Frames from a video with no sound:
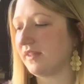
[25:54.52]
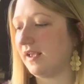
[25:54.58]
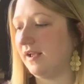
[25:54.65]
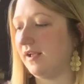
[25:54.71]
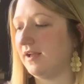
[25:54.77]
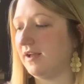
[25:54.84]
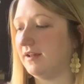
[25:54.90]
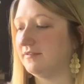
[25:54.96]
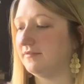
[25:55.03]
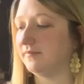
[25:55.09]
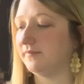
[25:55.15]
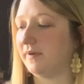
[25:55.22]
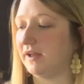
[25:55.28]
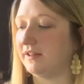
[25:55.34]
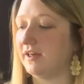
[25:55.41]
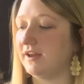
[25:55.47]
And
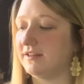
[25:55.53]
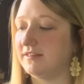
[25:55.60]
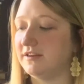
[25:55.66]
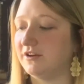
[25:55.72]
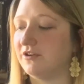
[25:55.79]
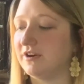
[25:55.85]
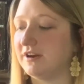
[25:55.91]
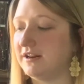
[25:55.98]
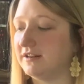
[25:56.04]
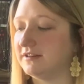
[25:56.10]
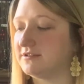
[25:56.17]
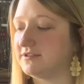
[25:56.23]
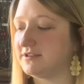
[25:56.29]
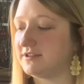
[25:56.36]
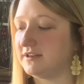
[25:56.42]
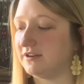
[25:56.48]
I like the
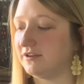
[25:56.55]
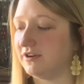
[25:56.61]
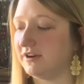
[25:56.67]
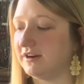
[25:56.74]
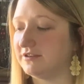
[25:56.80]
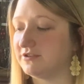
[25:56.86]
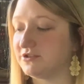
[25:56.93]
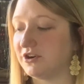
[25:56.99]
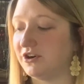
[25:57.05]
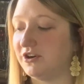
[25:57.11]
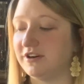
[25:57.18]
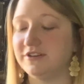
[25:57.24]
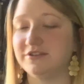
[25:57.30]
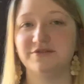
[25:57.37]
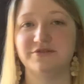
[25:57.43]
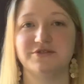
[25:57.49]
ingredients. The ingredients are
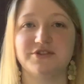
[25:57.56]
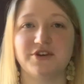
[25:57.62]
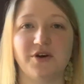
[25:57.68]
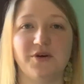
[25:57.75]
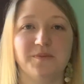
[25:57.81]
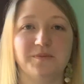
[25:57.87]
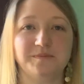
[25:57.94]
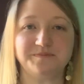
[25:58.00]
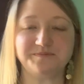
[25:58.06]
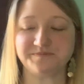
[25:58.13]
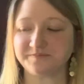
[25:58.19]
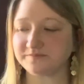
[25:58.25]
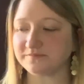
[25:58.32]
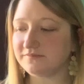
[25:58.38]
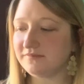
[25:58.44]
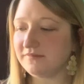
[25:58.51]
good, so
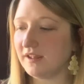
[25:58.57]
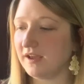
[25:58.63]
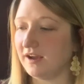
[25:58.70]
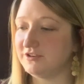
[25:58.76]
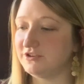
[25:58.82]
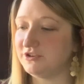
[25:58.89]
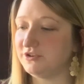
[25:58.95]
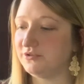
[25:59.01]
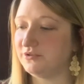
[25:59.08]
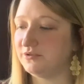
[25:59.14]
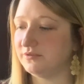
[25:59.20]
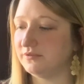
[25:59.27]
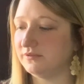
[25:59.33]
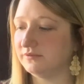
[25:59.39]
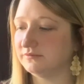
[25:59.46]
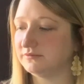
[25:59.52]
I do
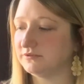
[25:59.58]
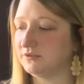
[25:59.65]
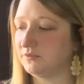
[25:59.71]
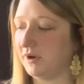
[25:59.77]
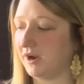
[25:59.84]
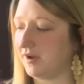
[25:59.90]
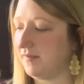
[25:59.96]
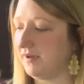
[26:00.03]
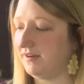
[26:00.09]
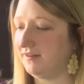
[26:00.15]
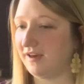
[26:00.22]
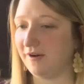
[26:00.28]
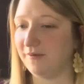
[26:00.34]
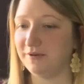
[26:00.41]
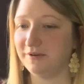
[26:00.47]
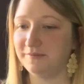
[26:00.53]
recommend
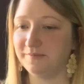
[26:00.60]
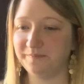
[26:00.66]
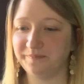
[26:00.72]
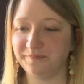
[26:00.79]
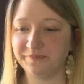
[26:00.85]
that one.